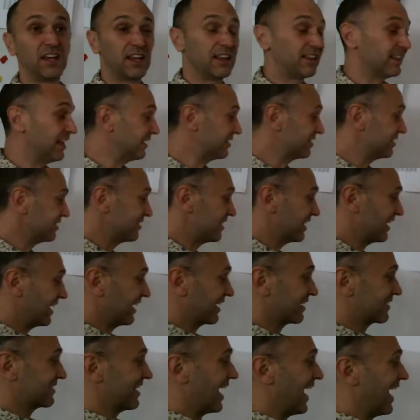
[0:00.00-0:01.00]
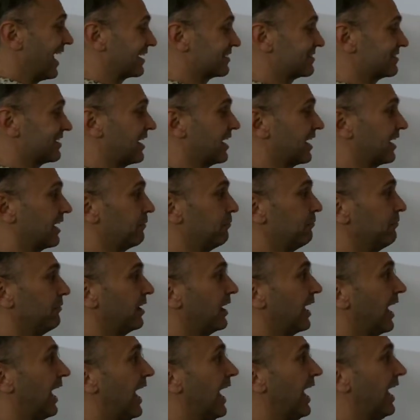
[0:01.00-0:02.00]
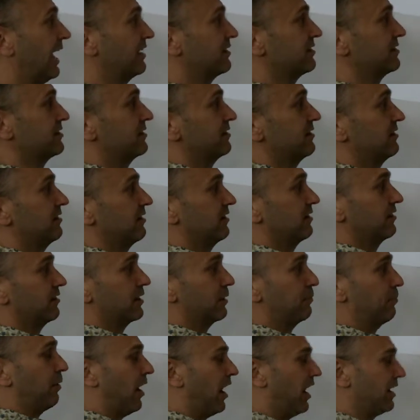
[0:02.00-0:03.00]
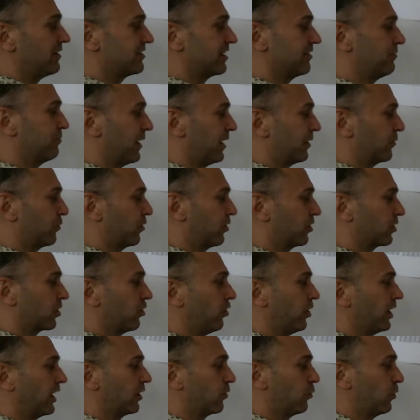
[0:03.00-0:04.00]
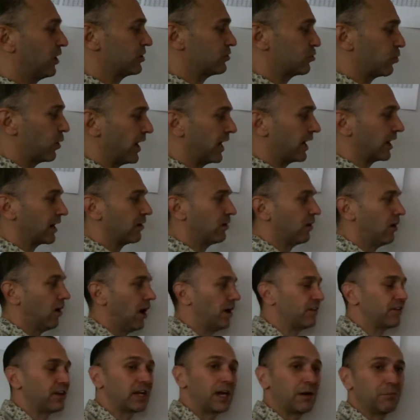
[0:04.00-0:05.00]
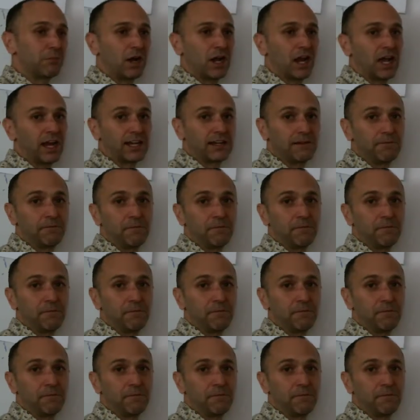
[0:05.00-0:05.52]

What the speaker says: This is the exact same as the positive, but we're going which way on the number line?